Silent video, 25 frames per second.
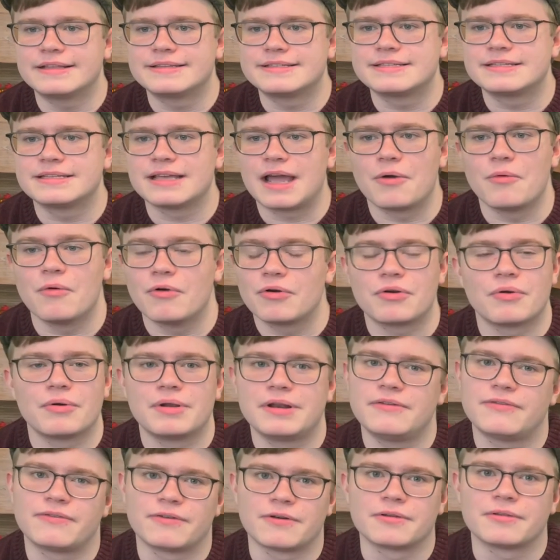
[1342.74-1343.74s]
I won't go
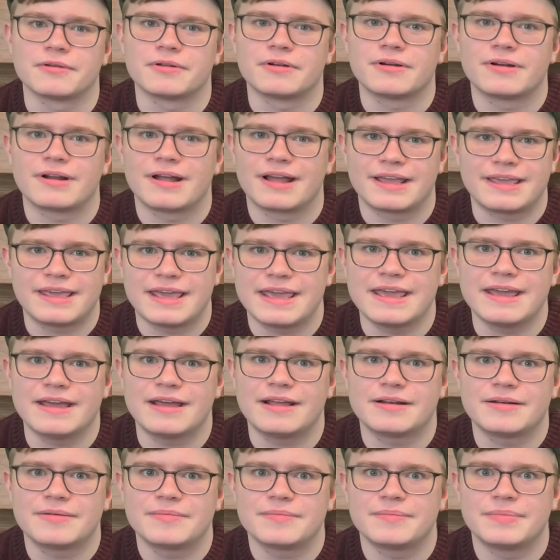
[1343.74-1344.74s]
any further, I
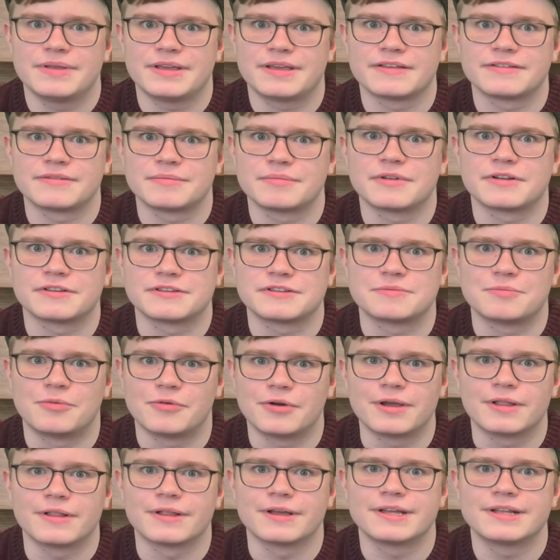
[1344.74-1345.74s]
can't, because I'm gonna
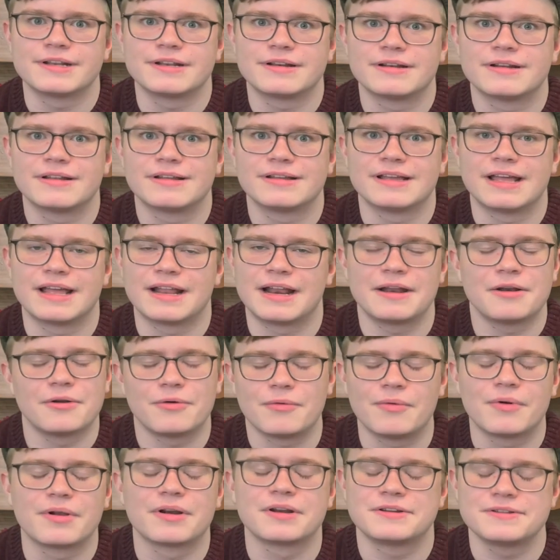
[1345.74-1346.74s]
spoil it. And I
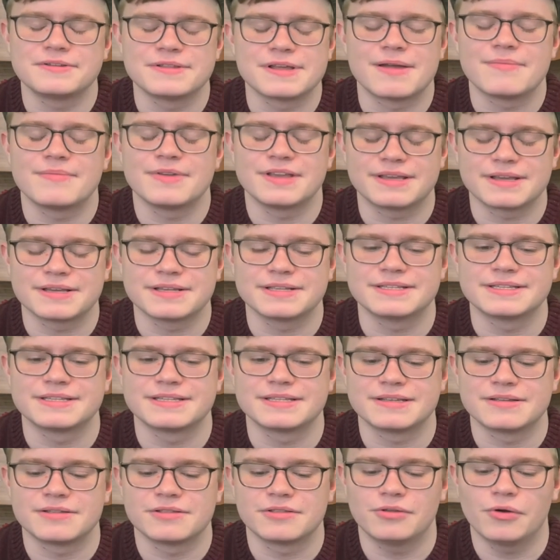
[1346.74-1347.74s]
don't wanna do that
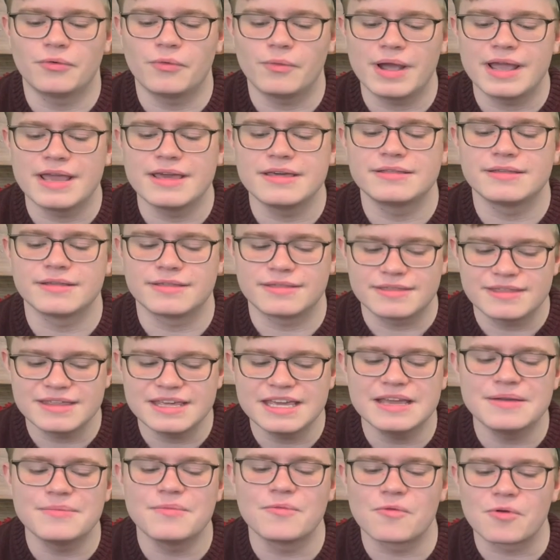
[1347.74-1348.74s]
because the way the
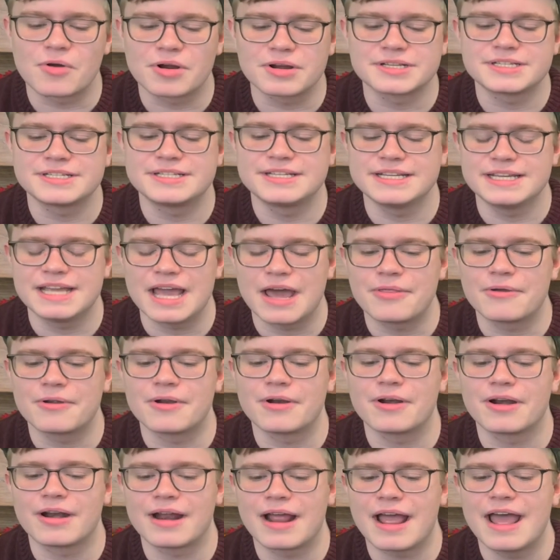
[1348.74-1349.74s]
theme works
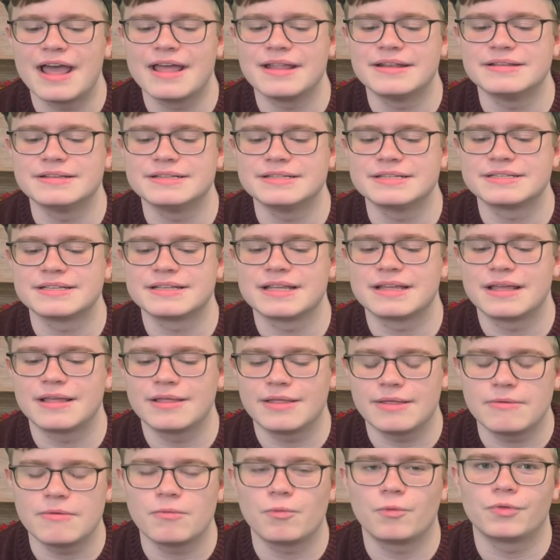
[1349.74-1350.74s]
together and
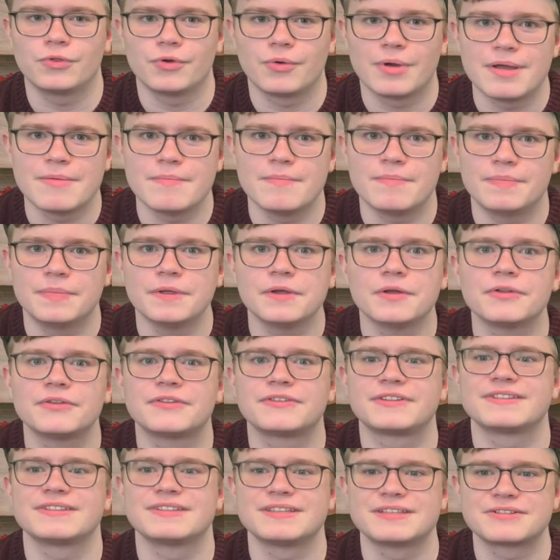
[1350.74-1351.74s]
the way it
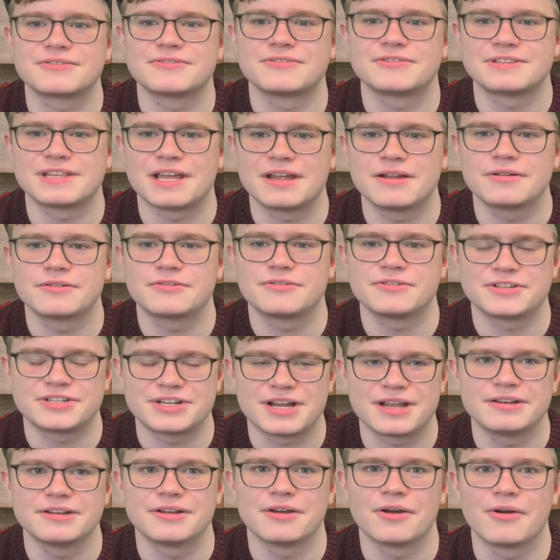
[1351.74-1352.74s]
builds to this
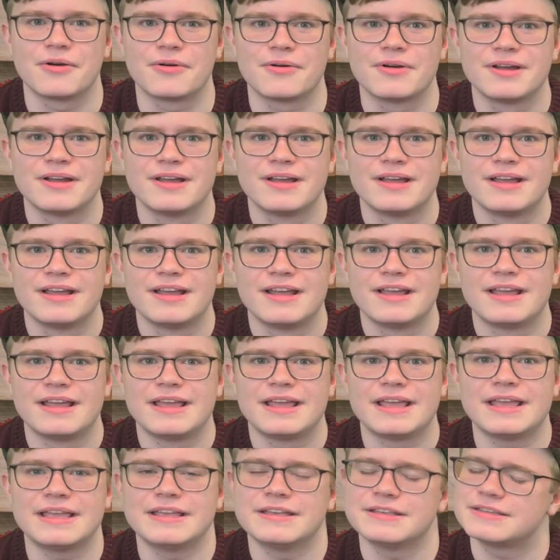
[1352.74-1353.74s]
crescendo
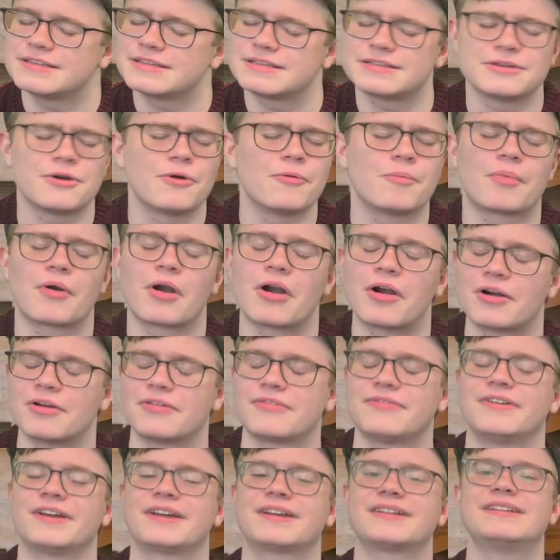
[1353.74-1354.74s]
is so
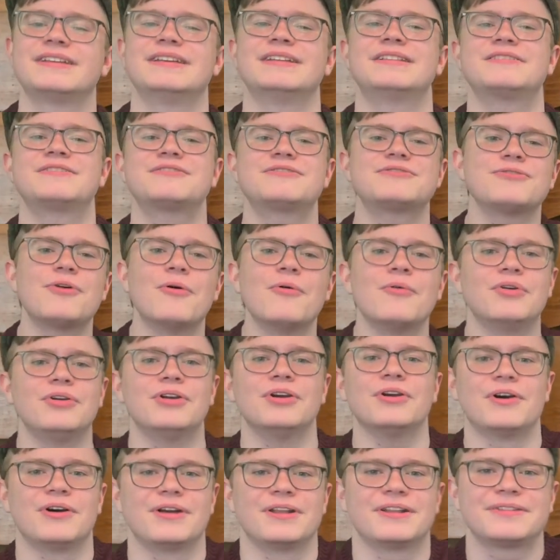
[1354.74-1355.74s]
perfect. It's so
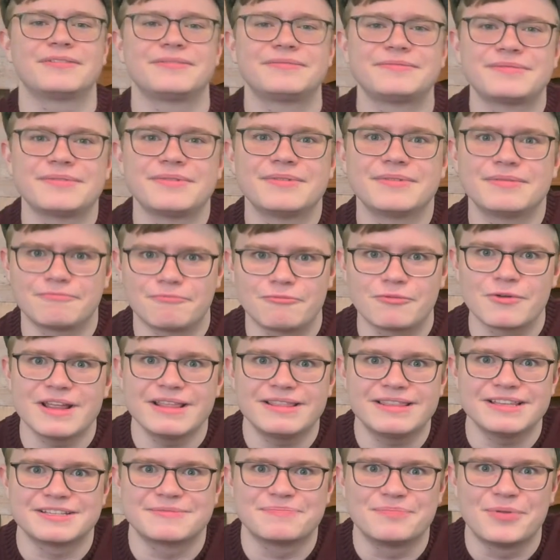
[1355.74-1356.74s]
good.
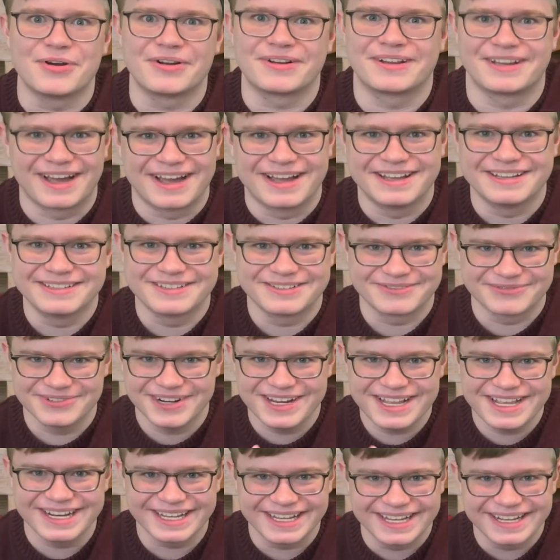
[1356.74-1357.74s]
Read this book, guys.
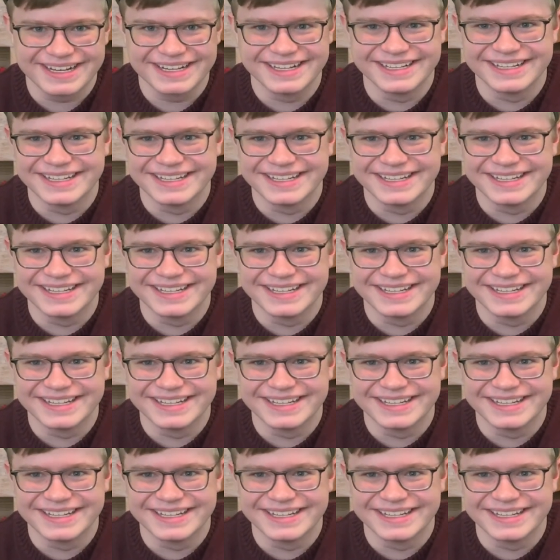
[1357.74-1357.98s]
Read it.